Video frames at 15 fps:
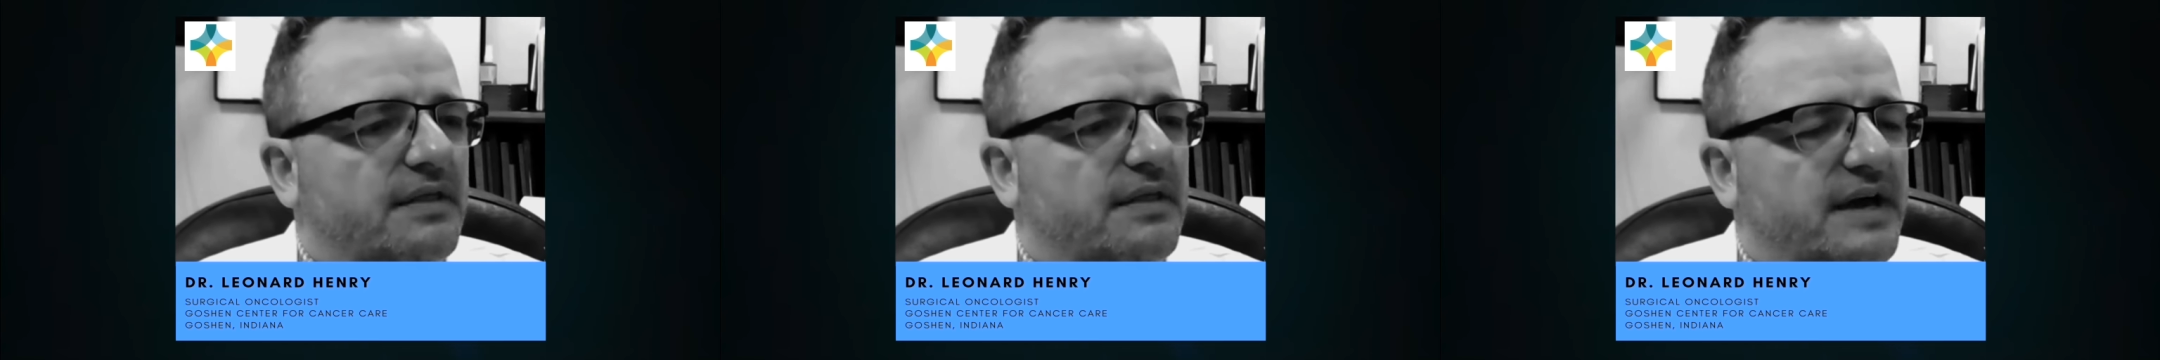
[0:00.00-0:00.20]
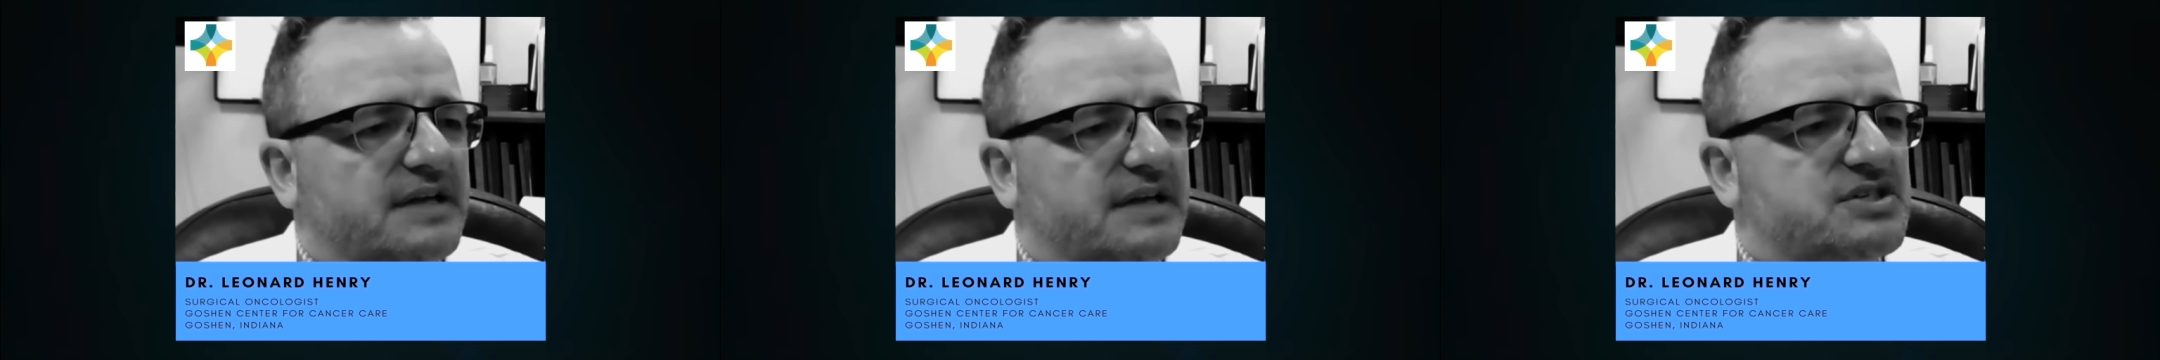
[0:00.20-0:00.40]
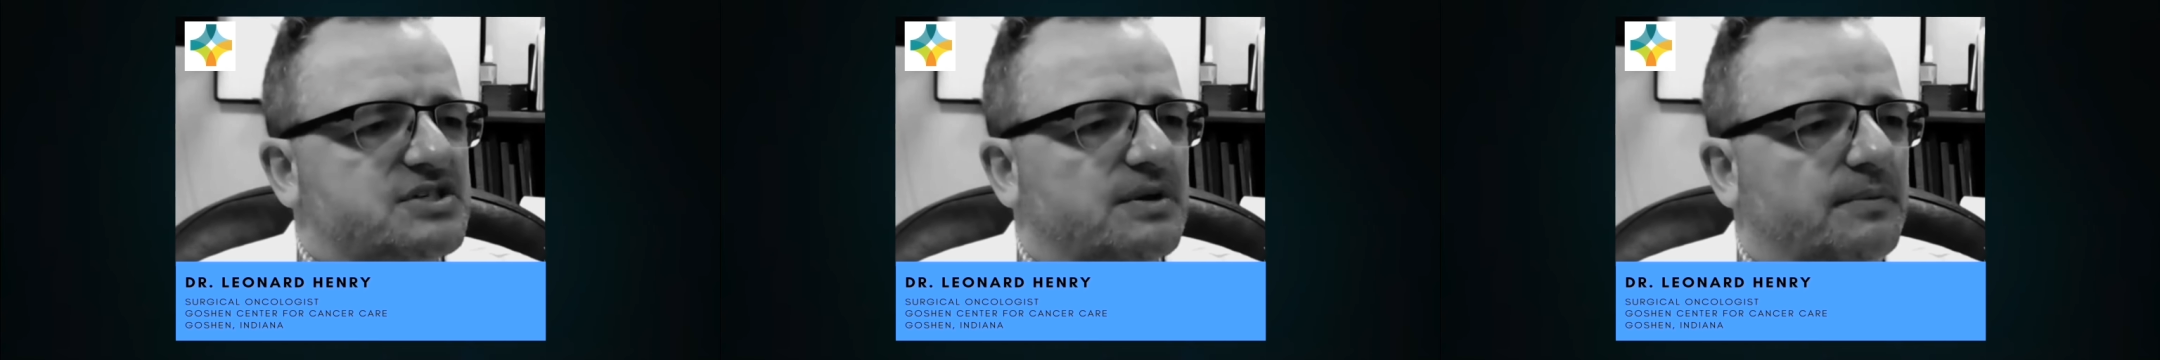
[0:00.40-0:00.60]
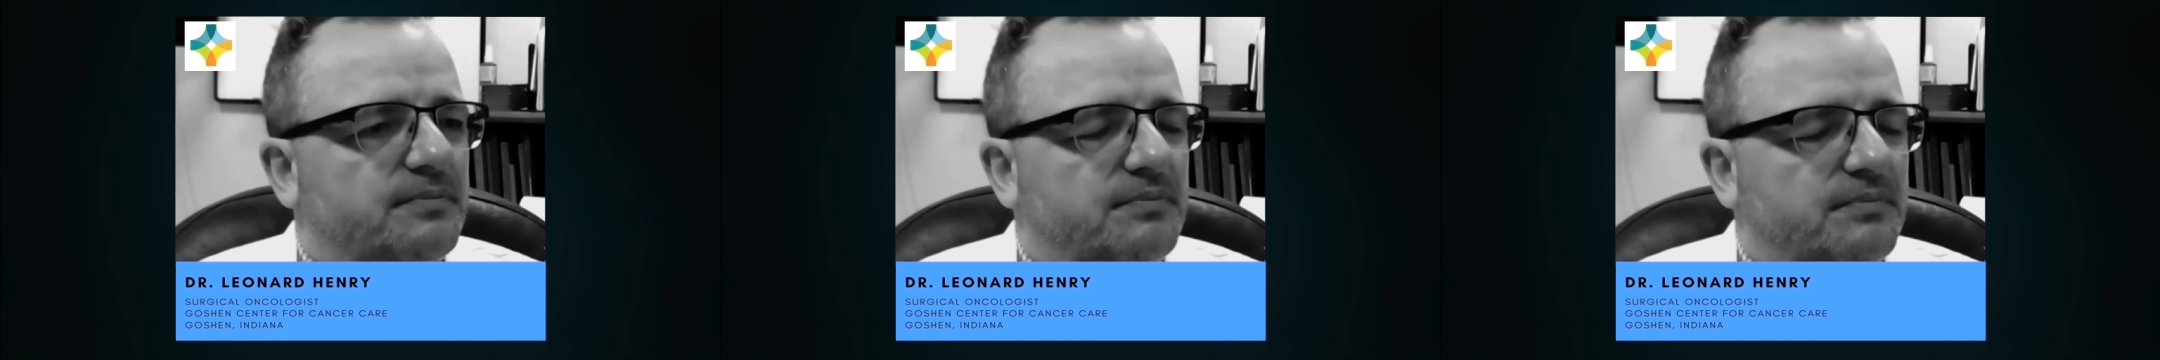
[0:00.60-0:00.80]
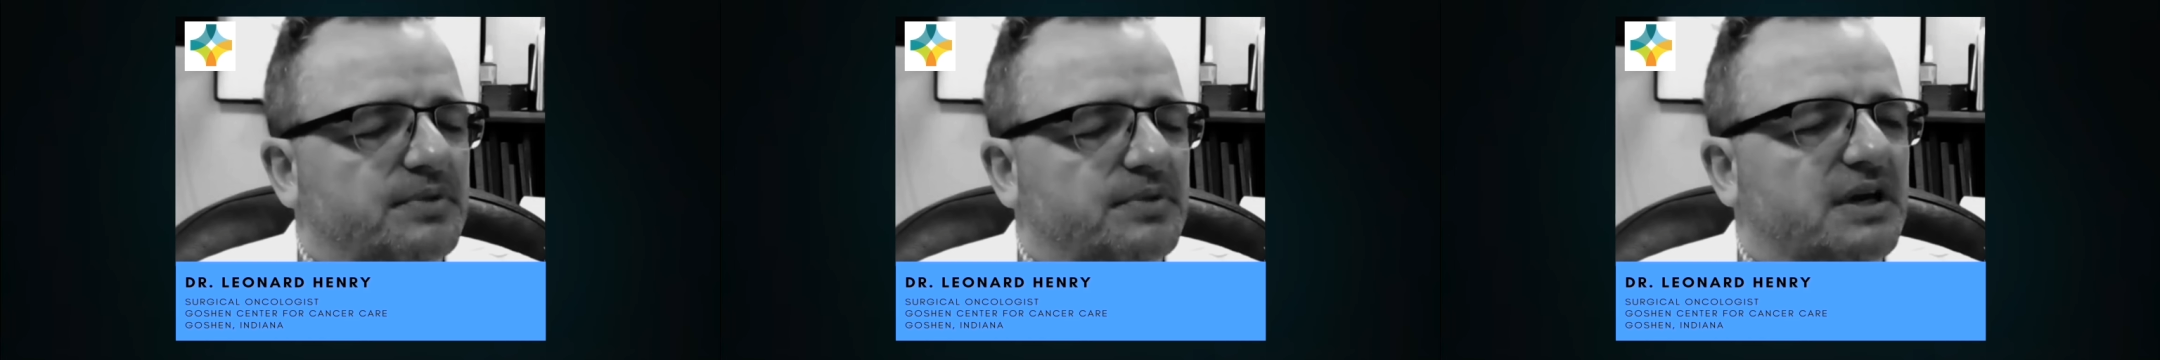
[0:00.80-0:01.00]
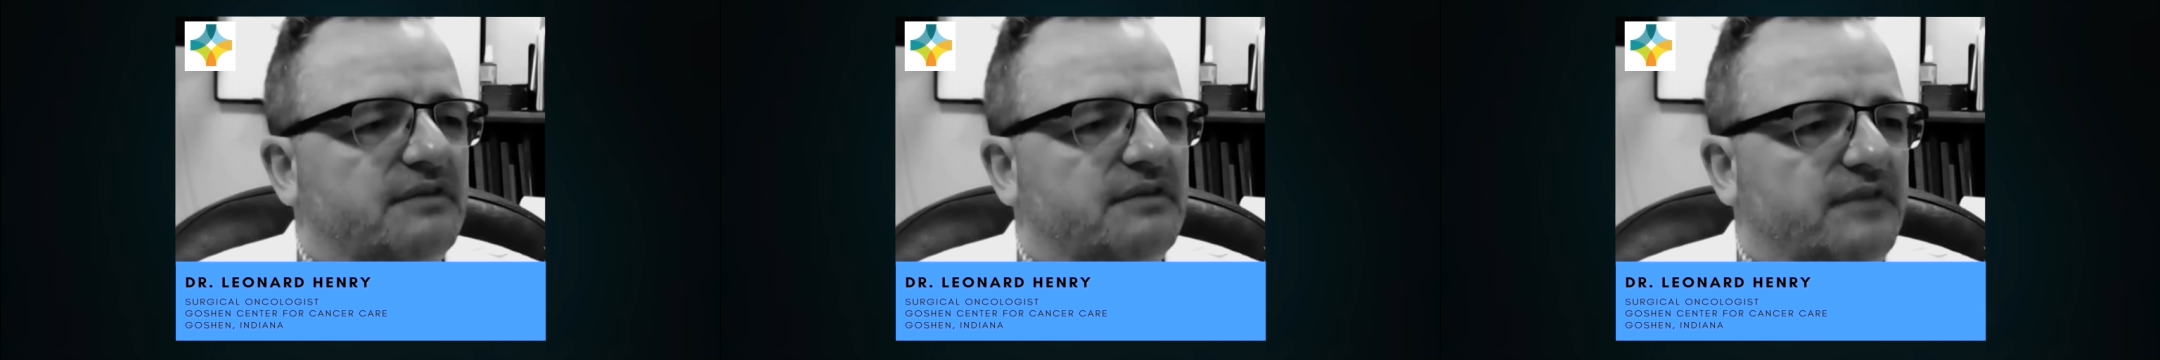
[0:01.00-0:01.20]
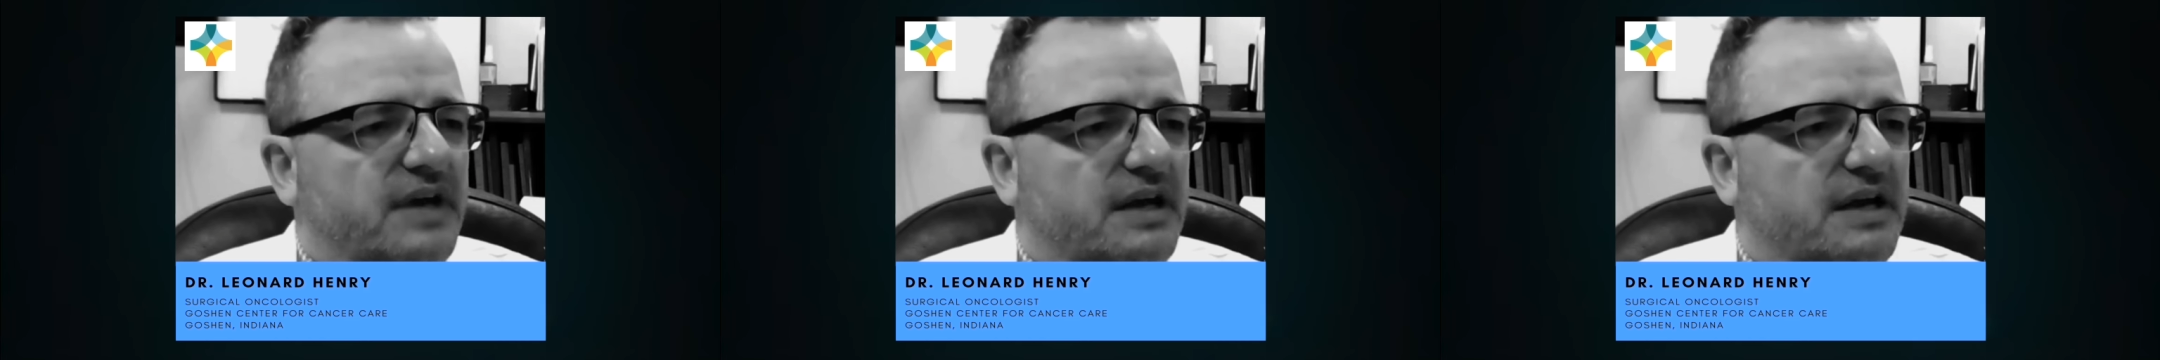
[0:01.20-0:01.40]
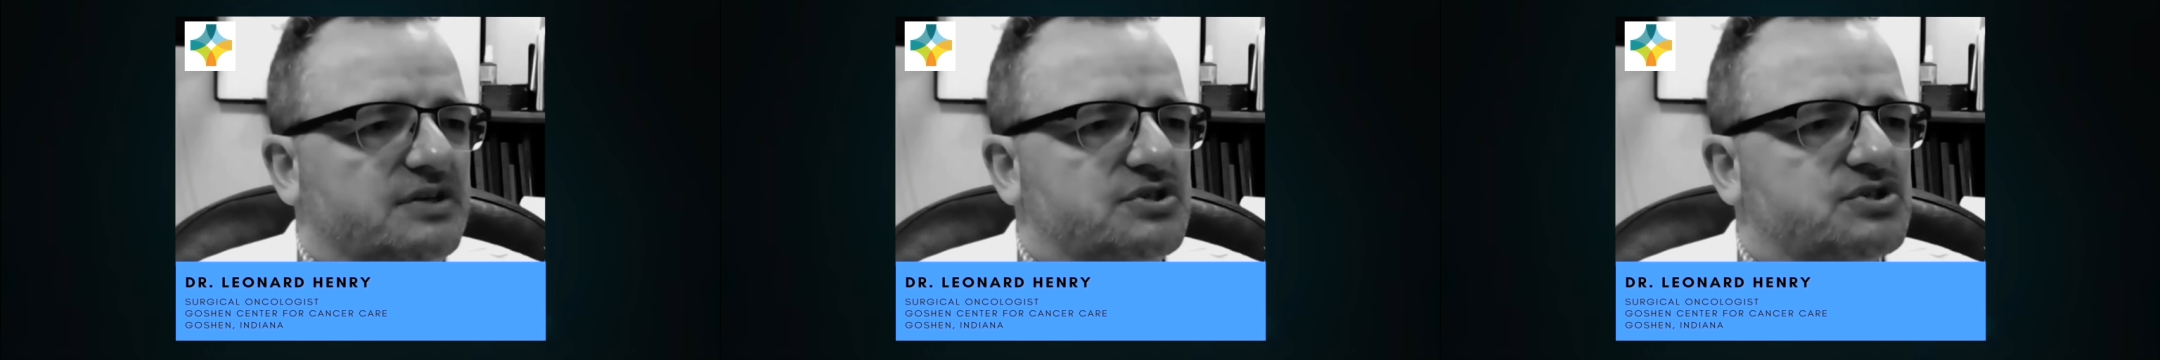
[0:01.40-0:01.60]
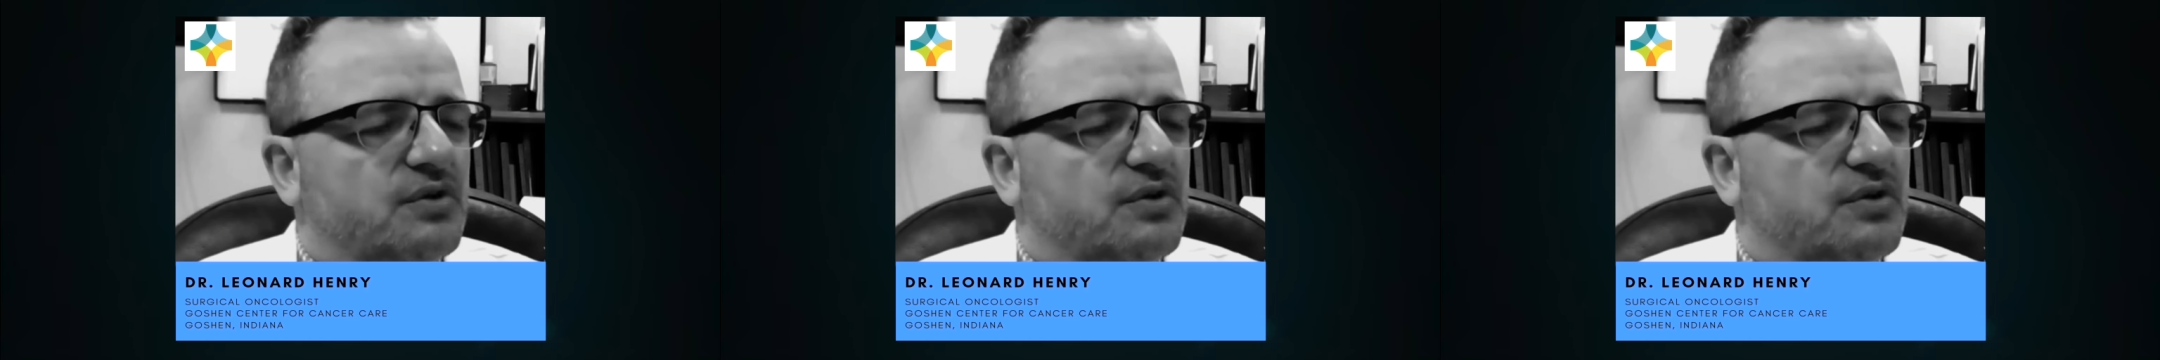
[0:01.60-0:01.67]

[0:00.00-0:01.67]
that's a big advantage.